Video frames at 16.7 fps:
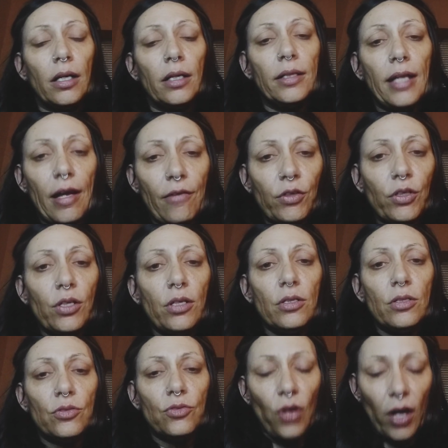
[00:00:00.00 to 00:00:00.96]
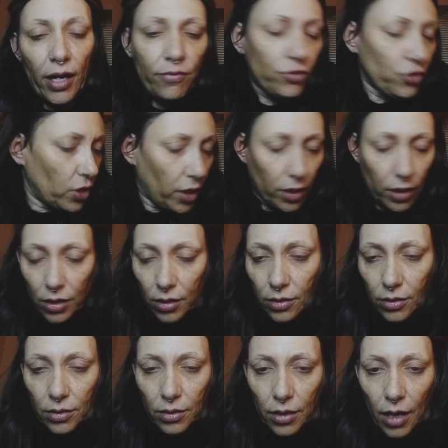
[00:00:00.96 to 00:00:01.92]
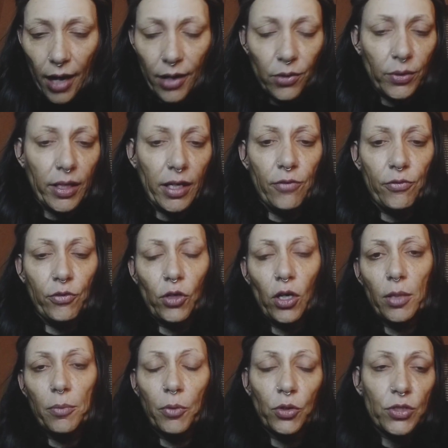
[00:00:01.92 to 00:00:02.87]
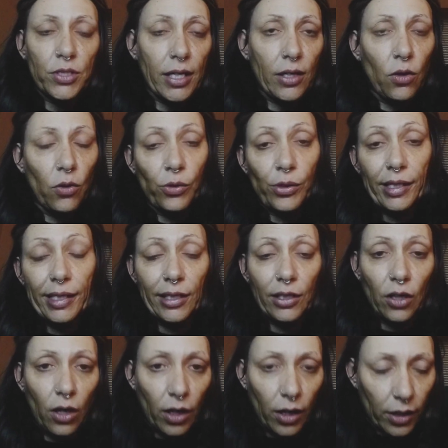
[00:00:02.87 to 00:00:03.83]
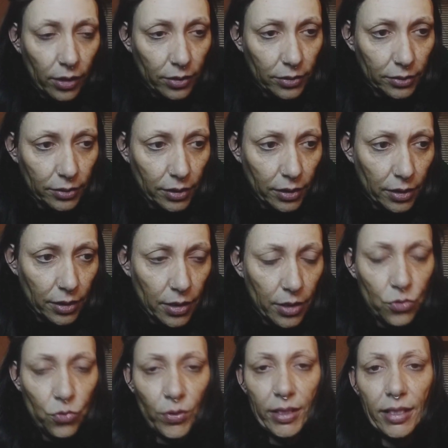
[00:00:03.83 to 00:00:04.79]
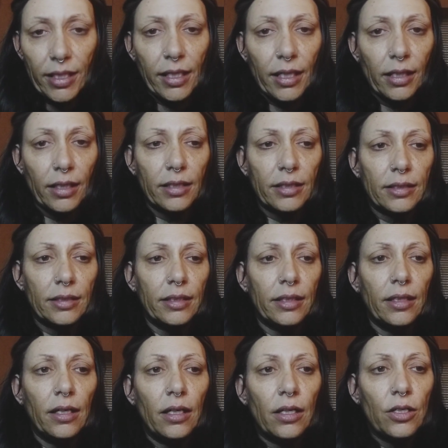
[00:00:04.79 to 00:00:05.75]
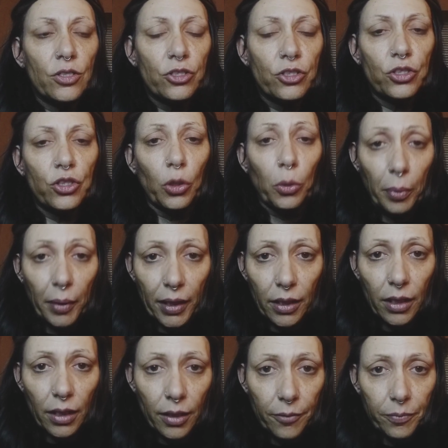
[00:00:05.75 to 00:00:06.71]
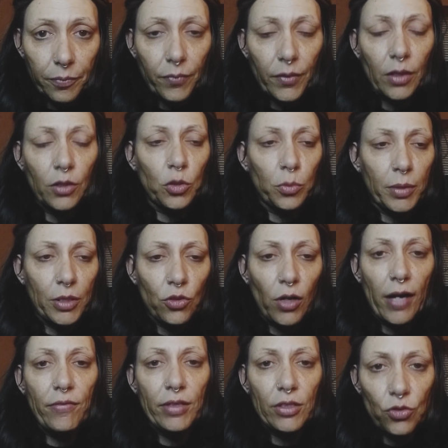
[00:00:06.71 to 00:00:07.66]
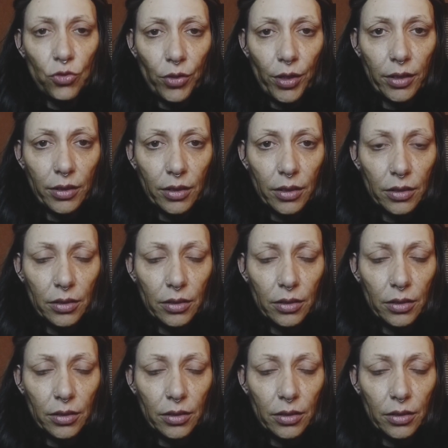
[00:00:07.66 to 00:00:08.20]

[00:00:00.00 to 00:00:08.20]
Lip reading: Never drive drunk. I don't care if you're on a motorcycle or in a car. It's ridiculously stupid to be driving drunk